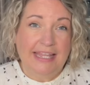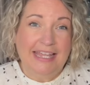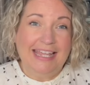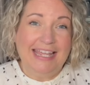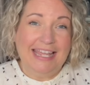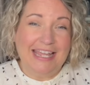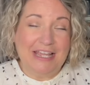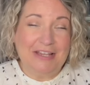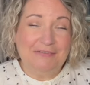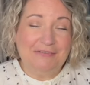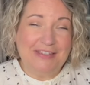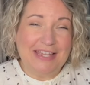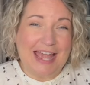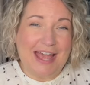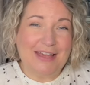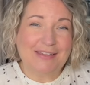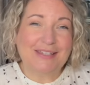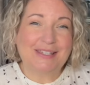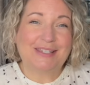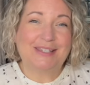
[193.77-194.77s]
If
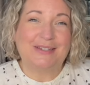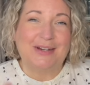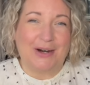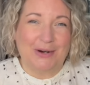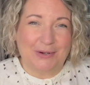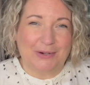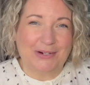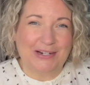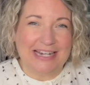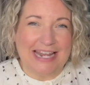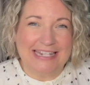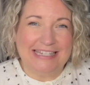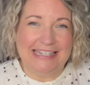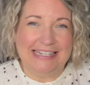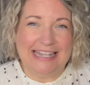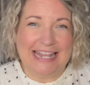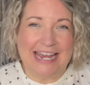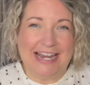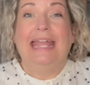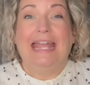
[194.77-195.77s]
yes, start
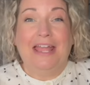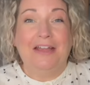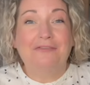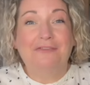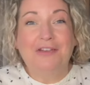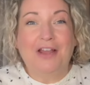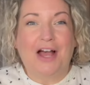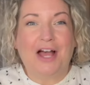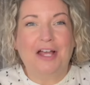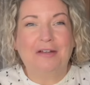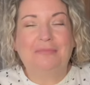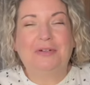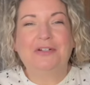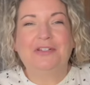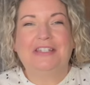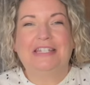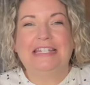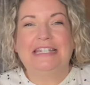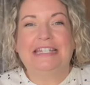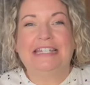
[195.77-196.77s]
organizing there. If not,
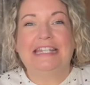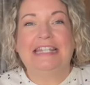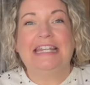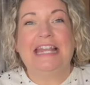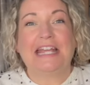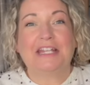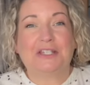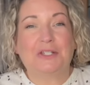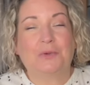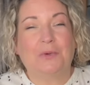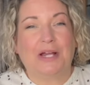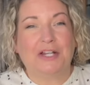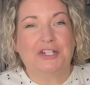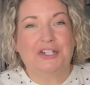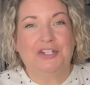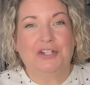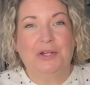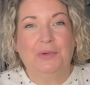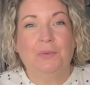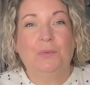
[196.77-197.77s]
proceed to the next
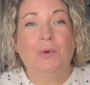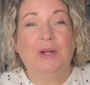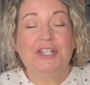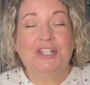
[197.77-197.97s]
question, which